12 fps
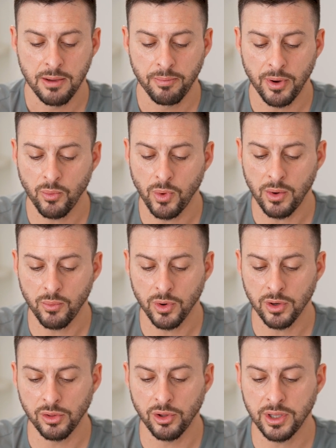But what
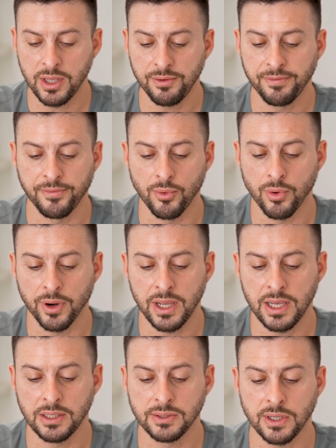we're looking for
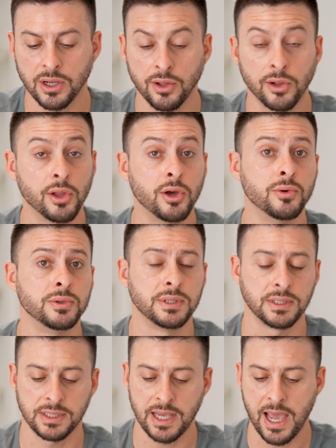is
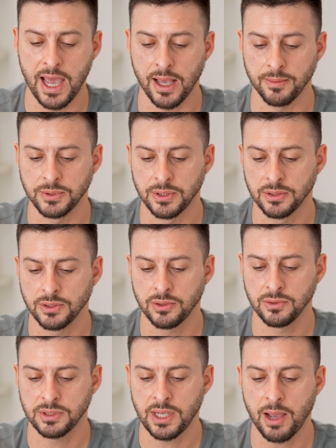close tabs.
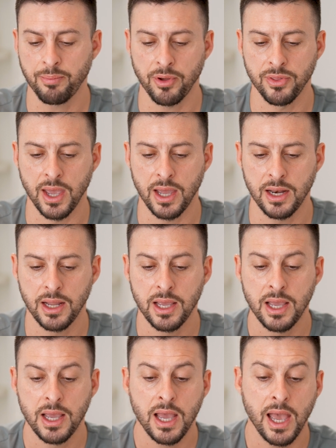So tap on that
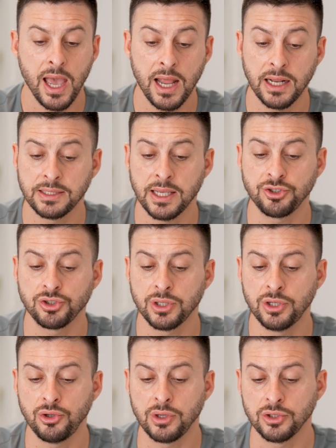and
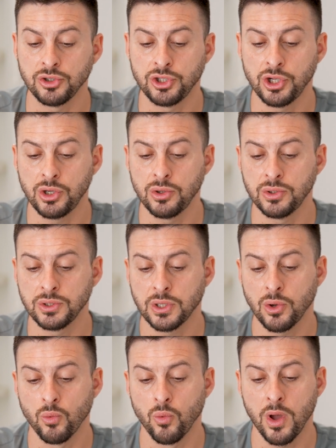essentially you can choose
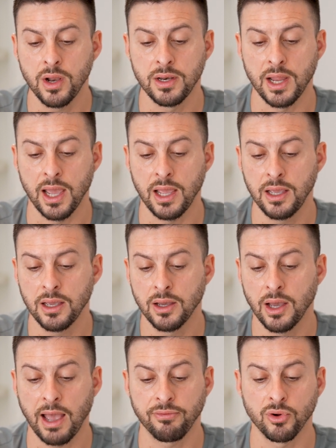one day
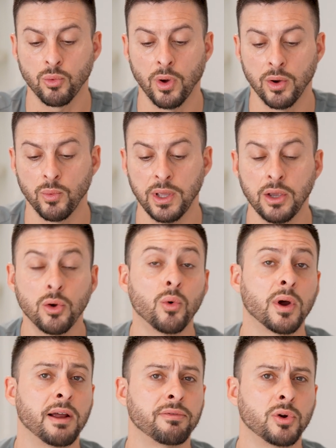after one week
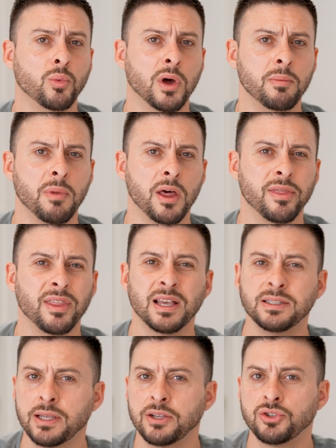or after one month.
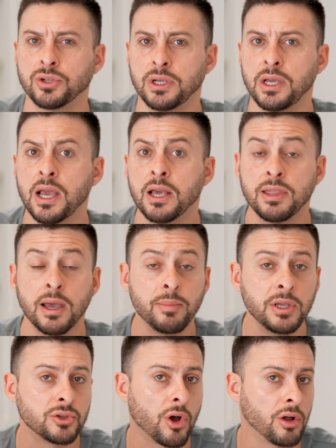Essentially that
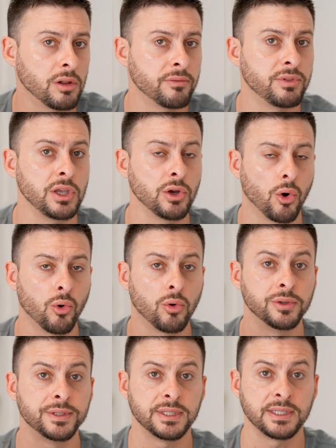means all of the
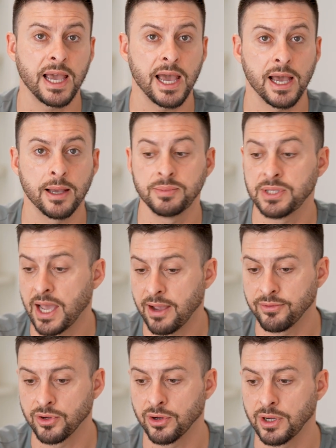old tabs
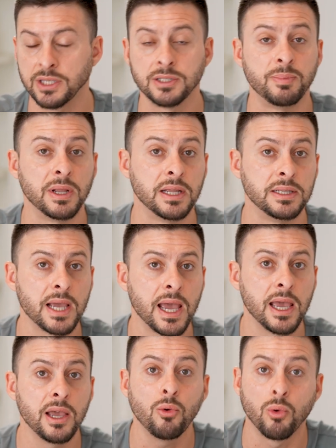after it's been a
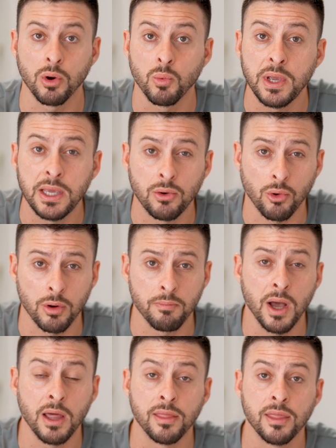day or a week or a
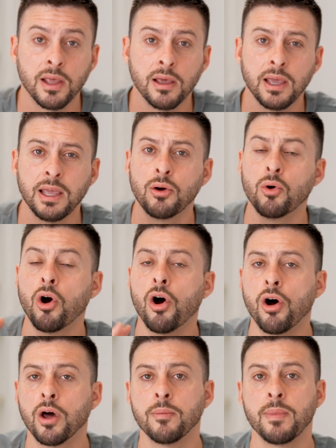month it'll
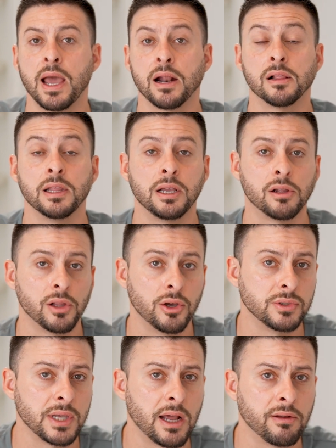automatically
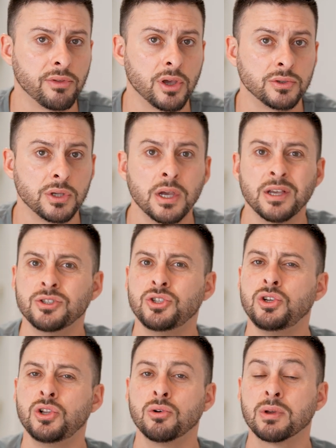close out of those
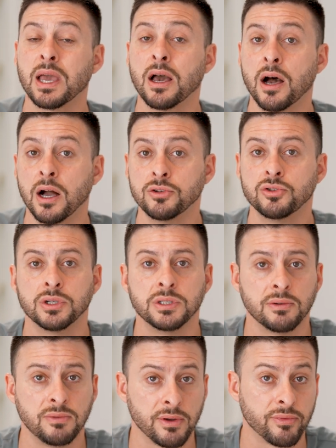so you don't get hundreds
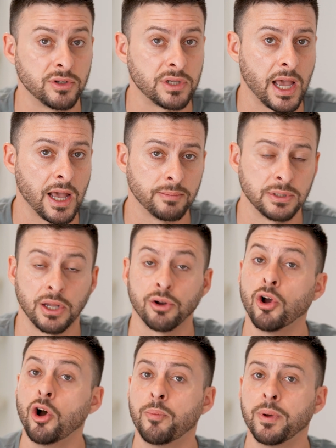of different tabs that
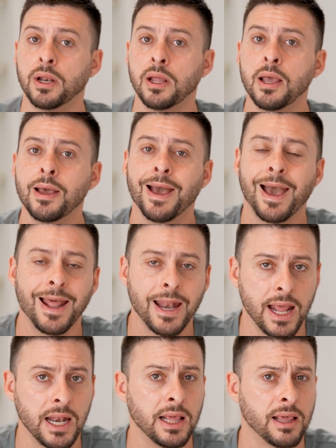are open at
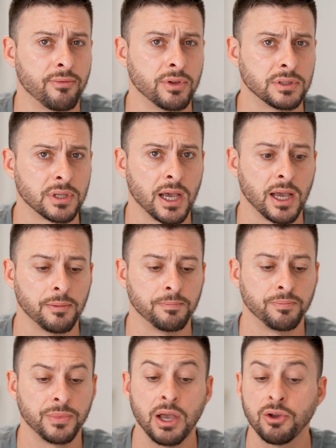any given time.
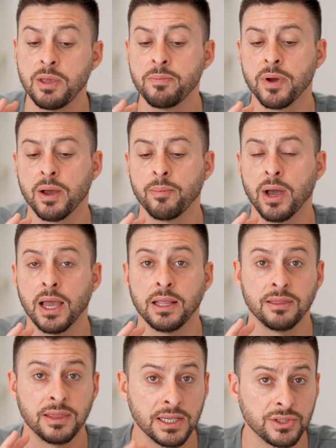Now keep in
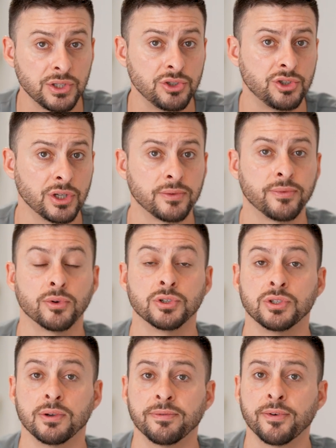mind, this is just for
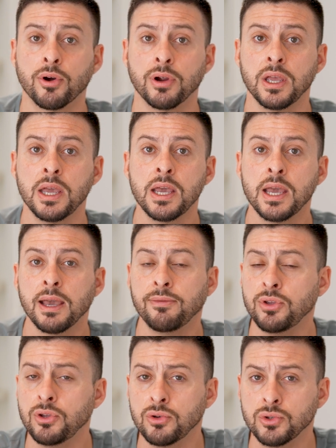Safari.
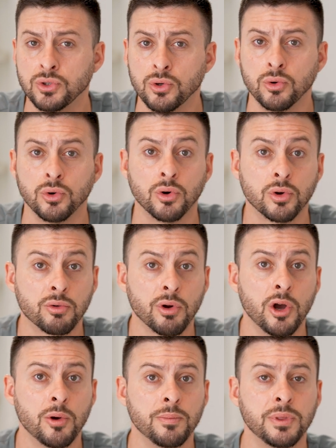If you use Google
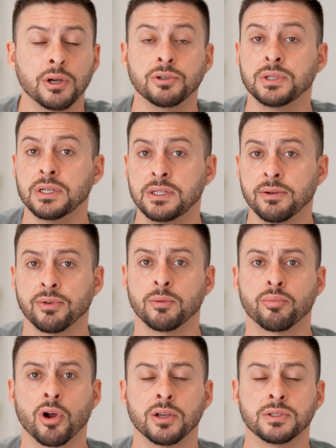Chrome, there's a
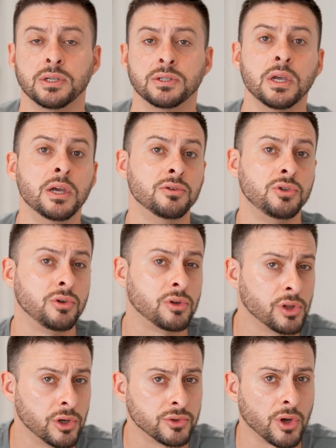different process to
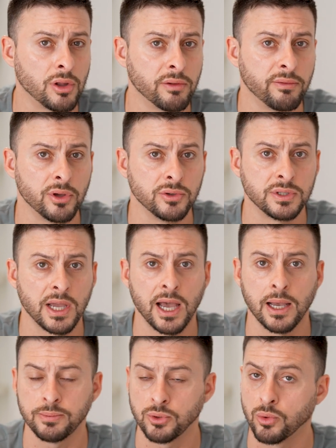close all of those
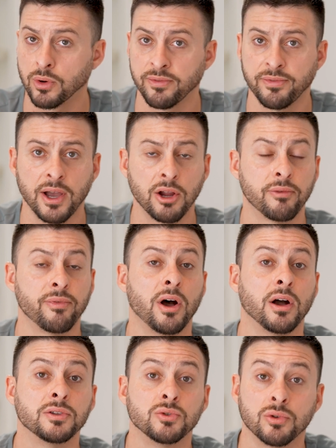tabs or
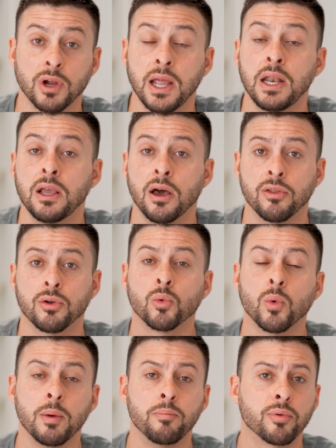Firefox or any other
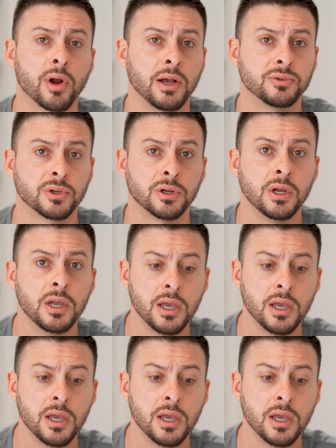web browser.